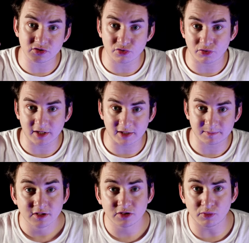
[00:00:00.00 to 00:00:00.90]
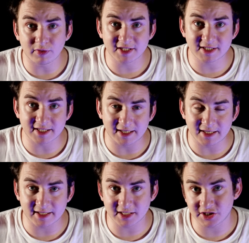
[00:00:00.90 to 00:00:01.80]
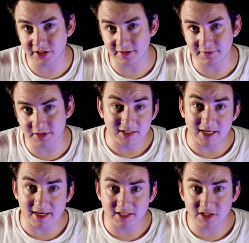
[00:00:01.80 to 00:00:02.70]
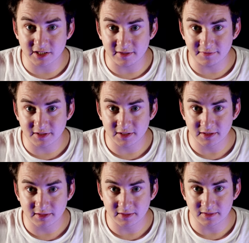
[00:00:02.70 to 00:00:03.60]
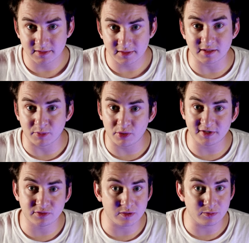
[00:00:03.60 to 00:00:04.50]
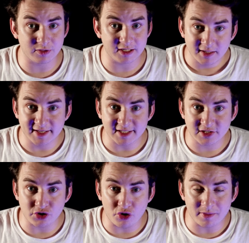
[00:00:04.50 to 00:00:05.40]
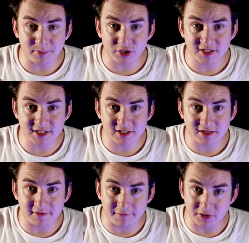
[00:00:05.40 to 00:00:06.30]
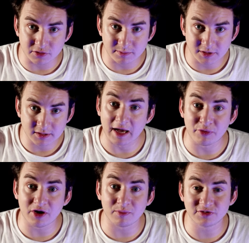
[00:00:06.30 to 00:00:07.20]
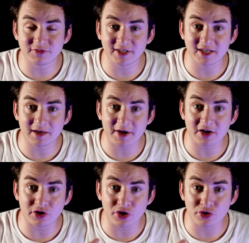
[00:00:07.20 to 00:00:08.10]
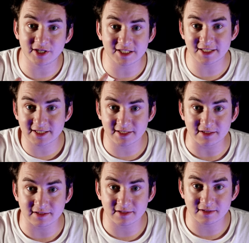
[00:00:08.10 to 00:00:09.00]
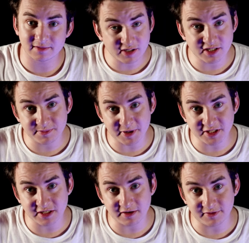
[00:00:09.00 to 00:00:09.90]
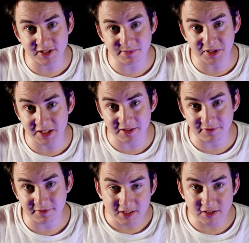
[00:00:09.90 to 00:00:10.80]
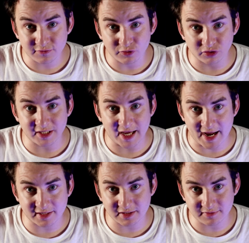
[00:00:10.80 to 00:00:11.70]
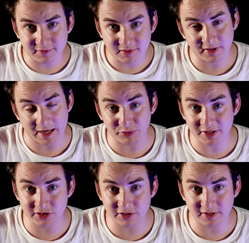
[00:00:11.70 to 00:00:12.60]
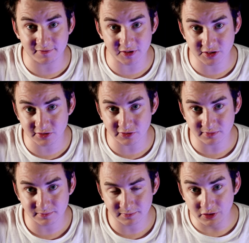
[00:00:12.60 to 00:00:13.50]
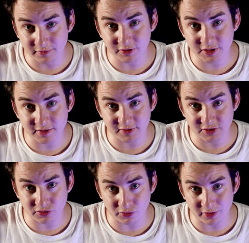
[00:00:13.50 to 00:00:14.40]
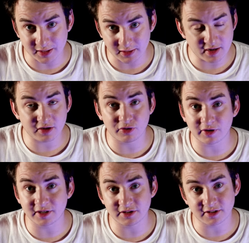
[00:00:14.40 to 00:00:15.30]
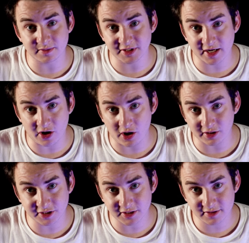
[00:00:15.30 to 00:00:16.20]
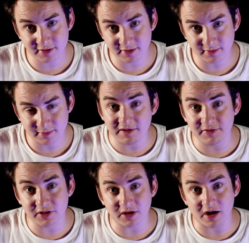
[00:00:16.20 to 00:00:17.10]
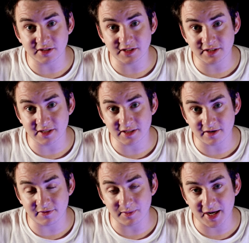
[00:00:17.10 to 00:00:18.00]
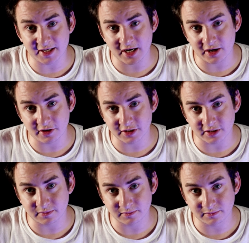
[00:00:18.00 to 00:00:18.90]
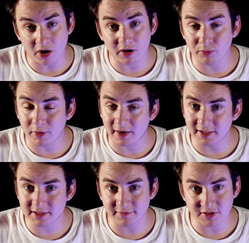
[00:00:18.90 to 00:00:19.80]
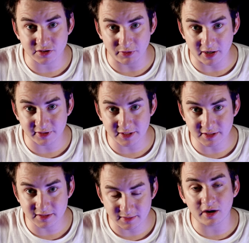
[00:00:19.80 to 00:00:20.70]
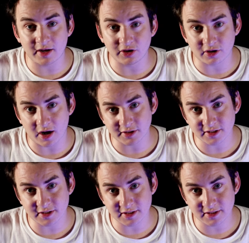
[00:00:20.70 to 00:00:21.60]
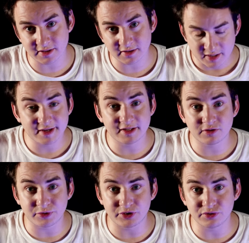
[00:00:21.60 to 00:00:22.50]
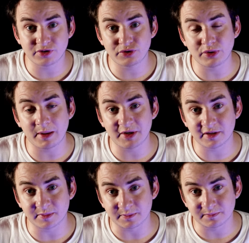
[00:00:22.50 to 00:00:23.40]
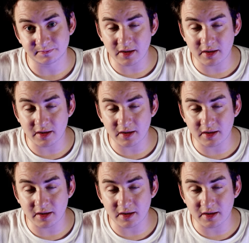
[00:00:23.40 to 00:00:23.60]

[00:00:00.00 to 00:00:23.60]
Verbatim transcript: the story. So, what is deictic shift? Deictic shift is the moment when we get so immersed into the film that we almost forget about our own existence. Our suspension of disbelief is fully active, and we enter the fictional universe of the story, and according to some psychologists, even the consciousness of the main character. Our awareness of the surroundings and your consciousness is reduced to a minimum.